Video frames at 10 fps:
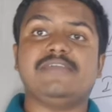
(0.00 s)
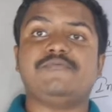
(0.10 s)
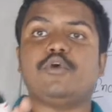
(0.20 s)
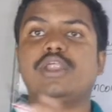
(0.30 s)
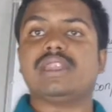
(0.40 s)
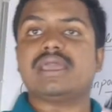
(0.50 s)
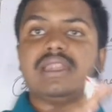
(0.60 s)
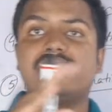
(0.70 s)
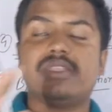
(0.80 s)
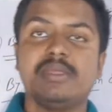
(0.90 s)
foreign
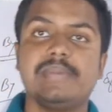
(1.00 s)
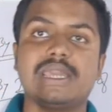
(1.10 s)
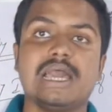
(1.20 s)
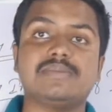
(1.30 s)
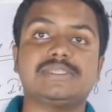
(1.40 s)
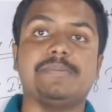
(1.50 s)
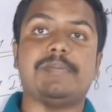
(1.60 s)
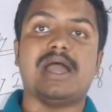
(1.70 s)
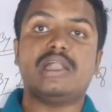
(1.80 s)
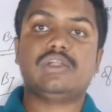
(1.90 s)
country becomes a
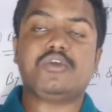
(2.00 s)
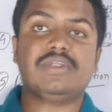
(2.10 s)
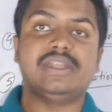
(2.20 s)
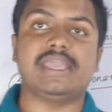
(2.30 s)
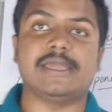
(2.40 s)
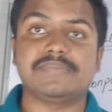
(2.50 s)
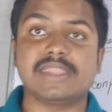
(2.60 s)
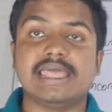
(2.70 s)
part of India,